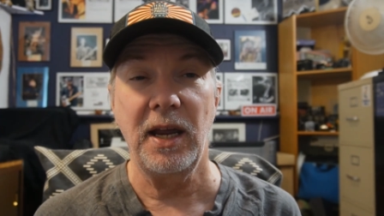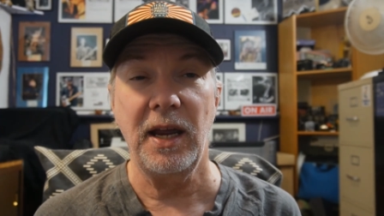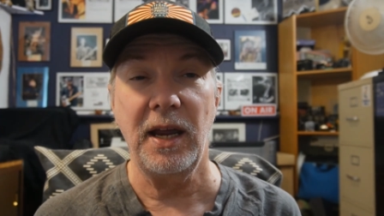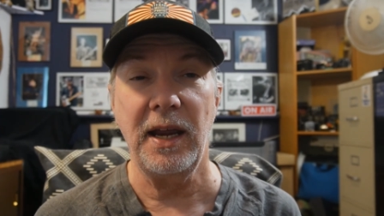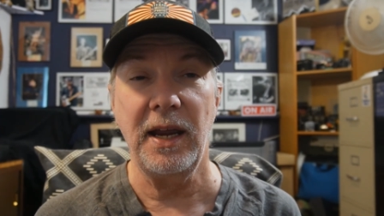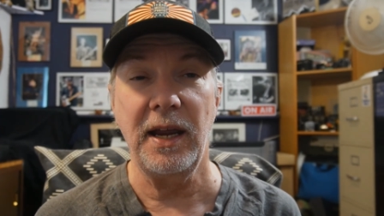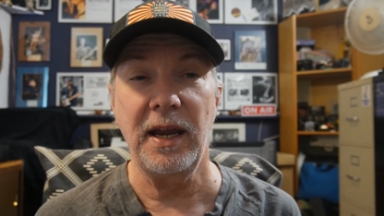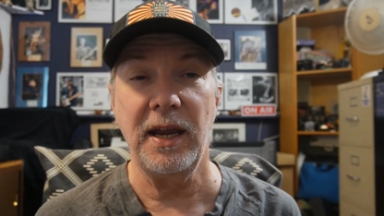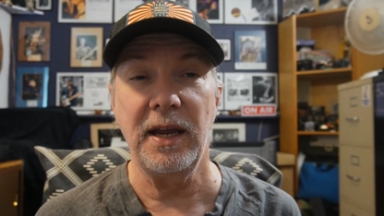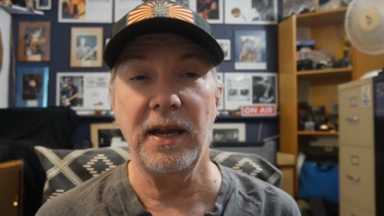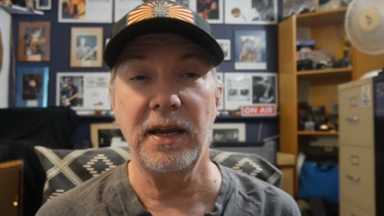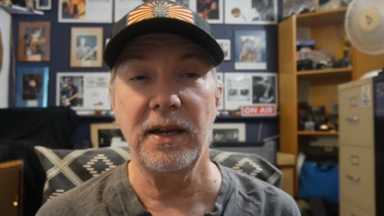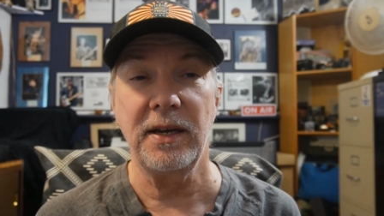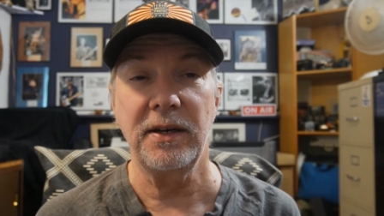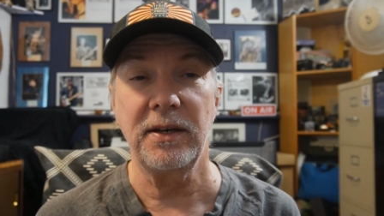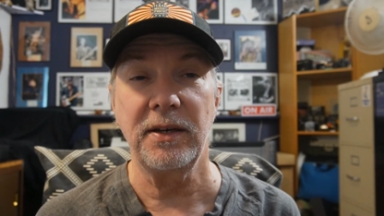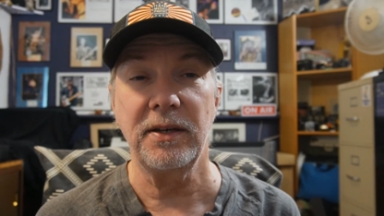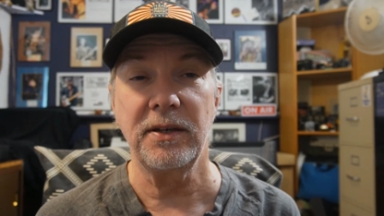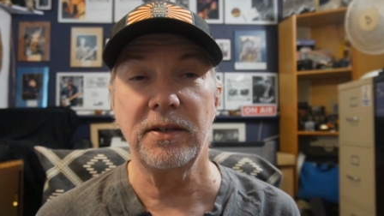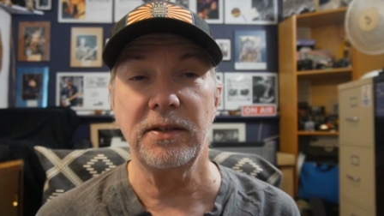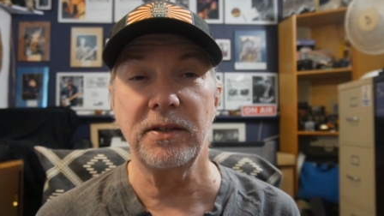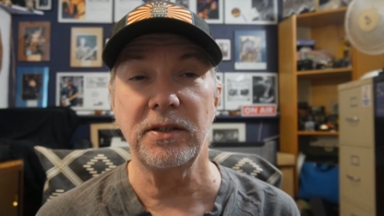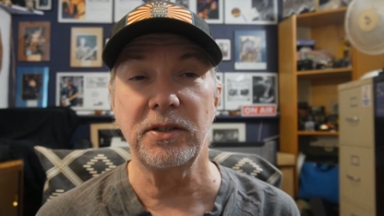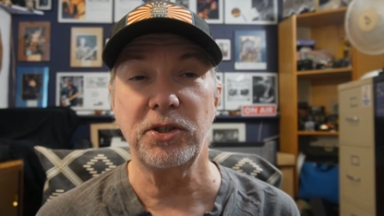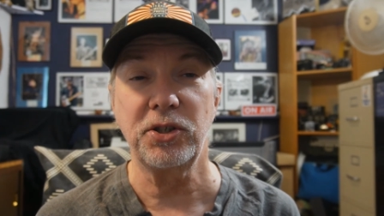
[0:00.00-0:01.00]

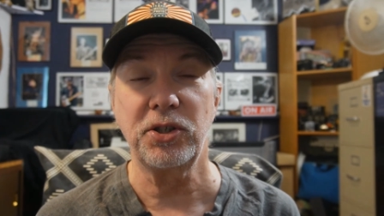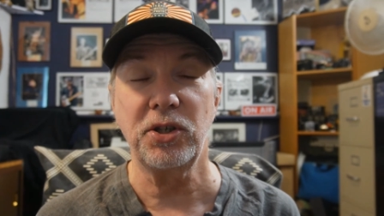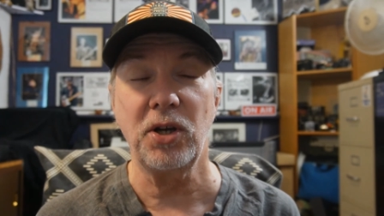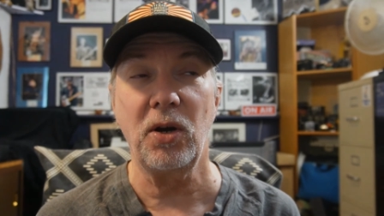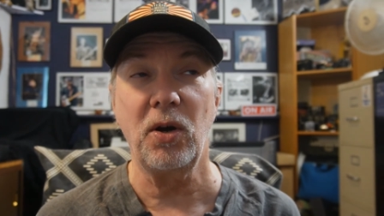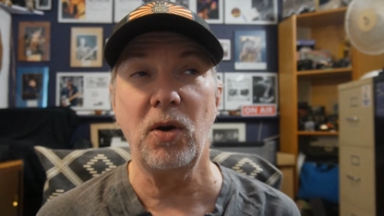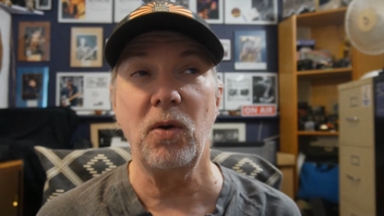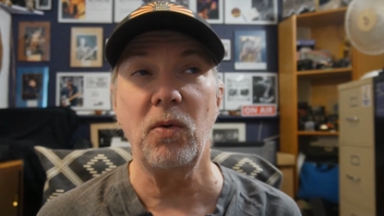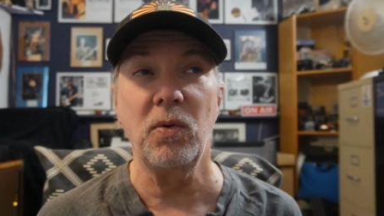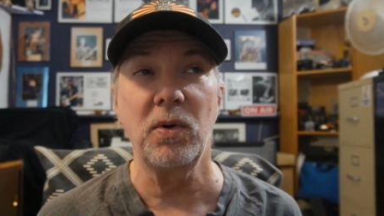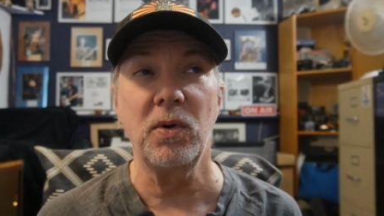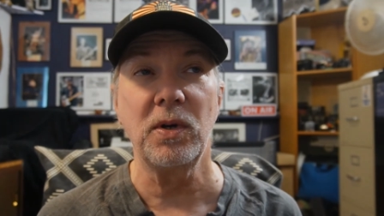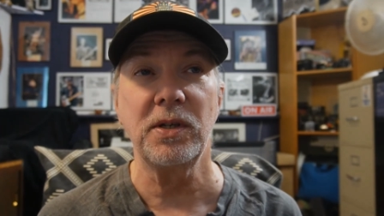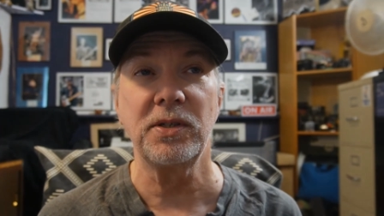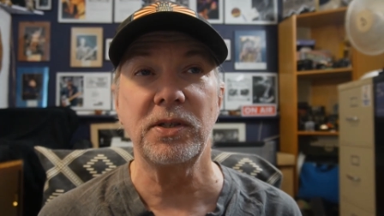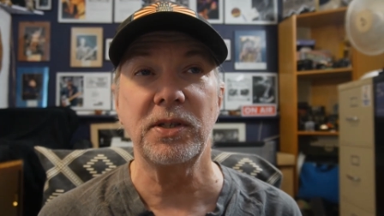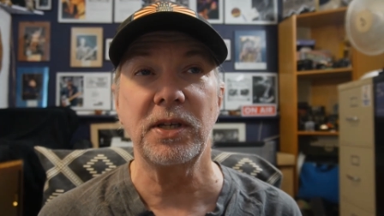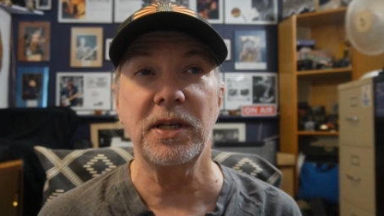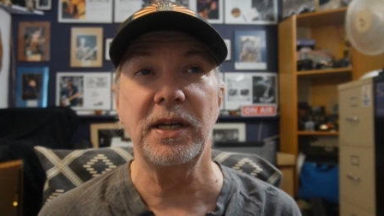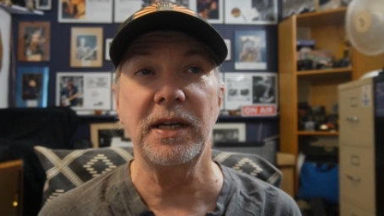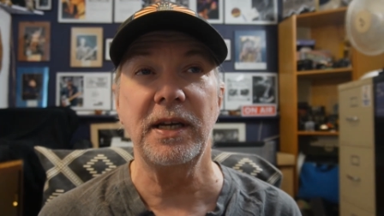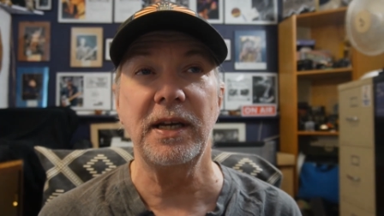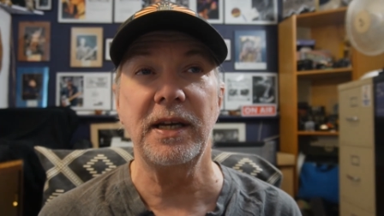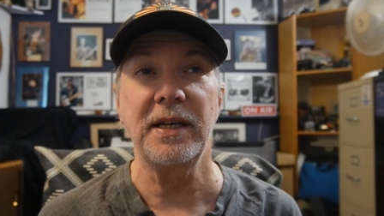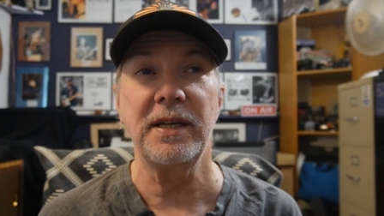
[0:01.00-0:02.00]
And the show was
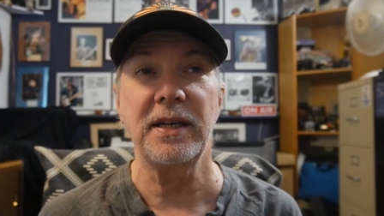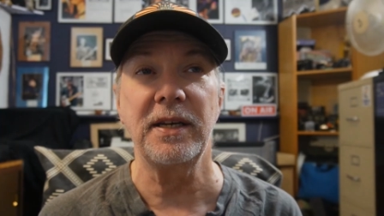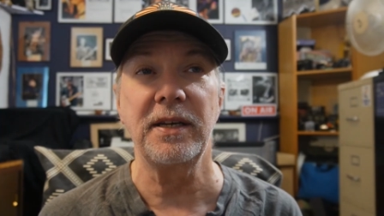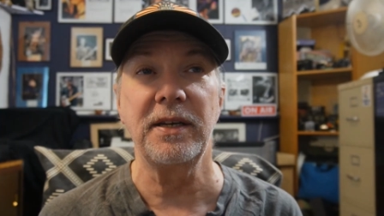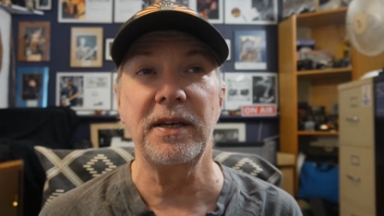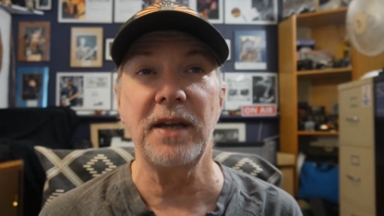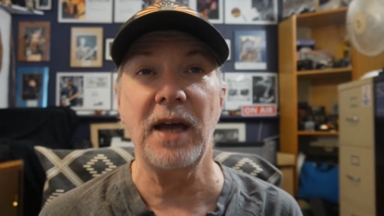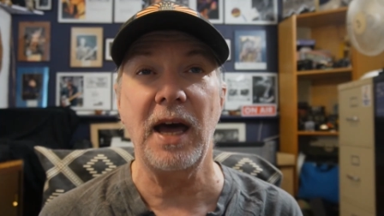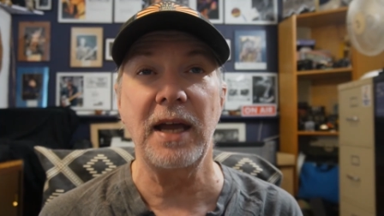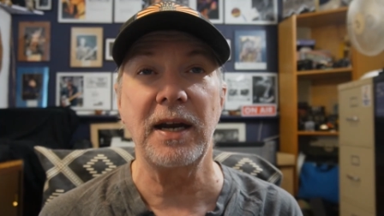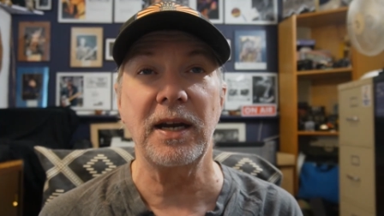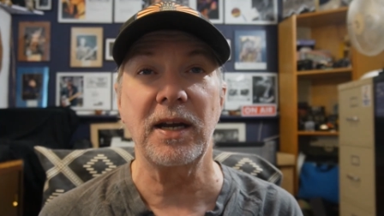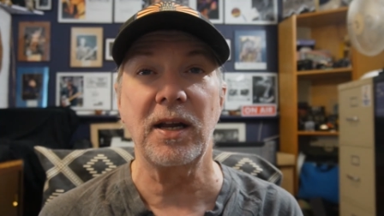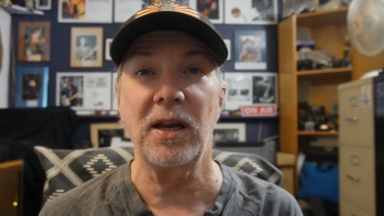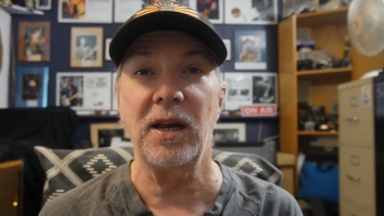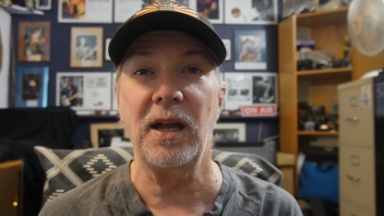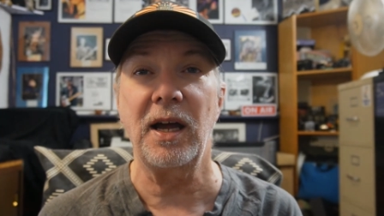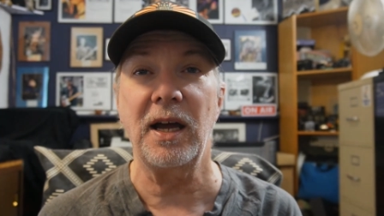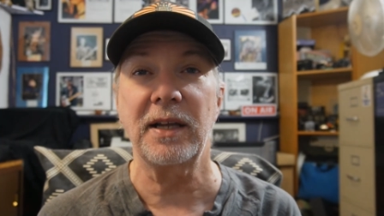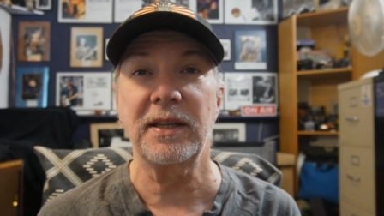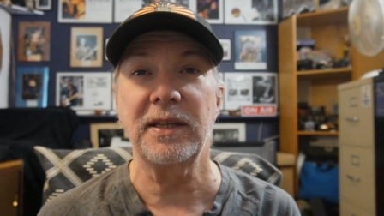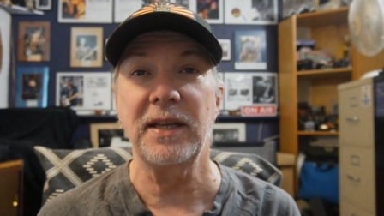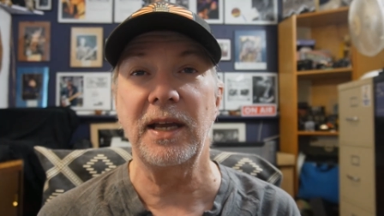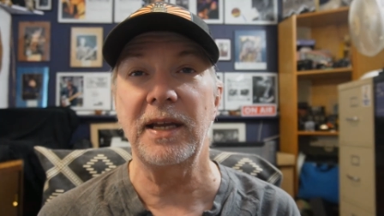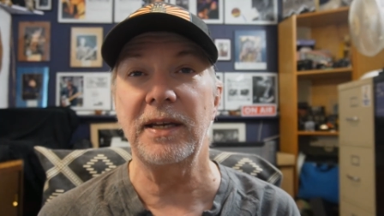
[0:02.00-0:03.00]
at 9
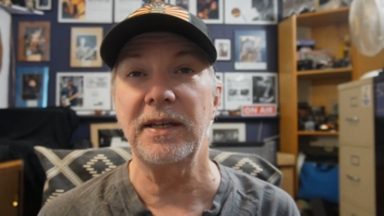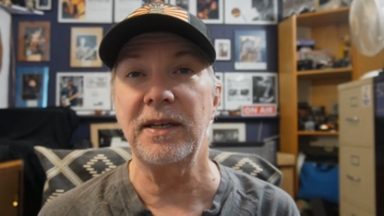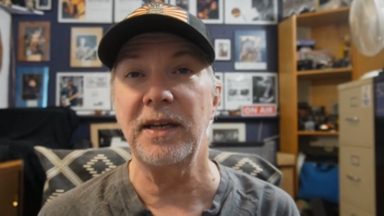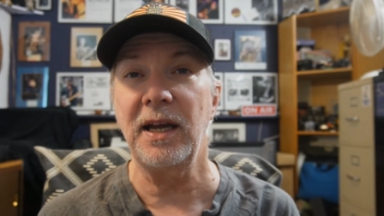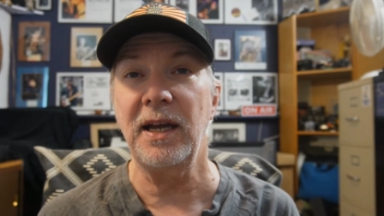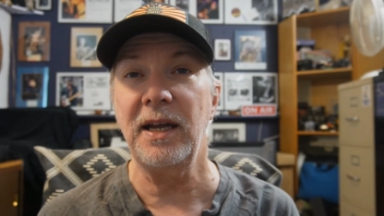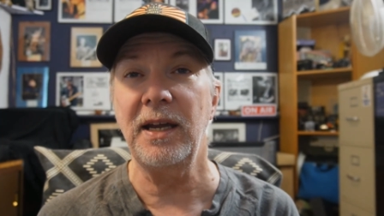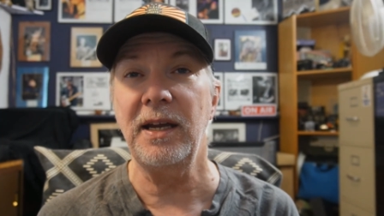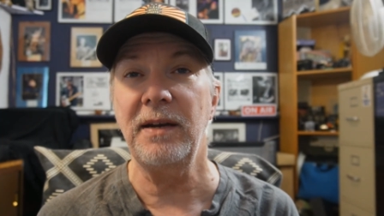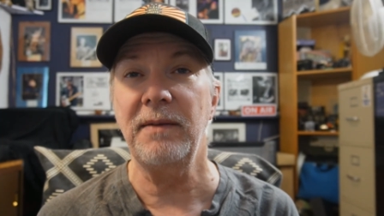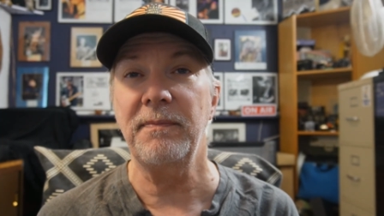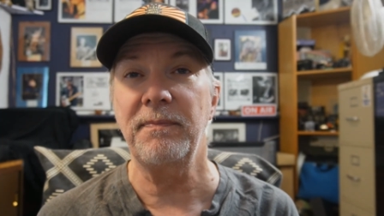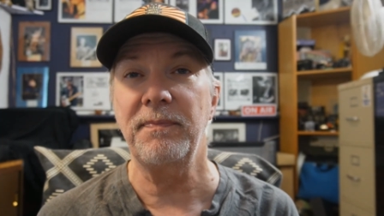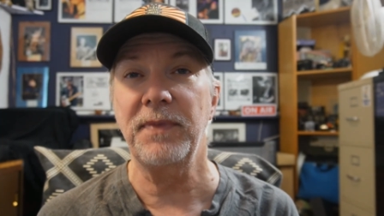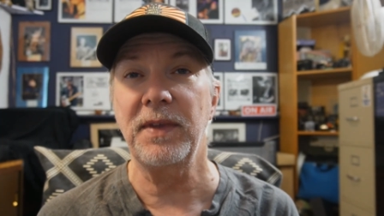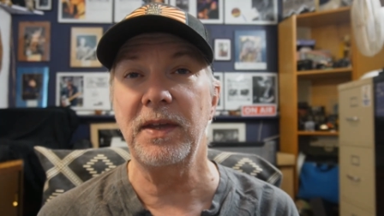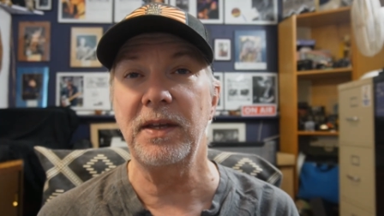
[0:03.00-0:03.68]
o'clock that night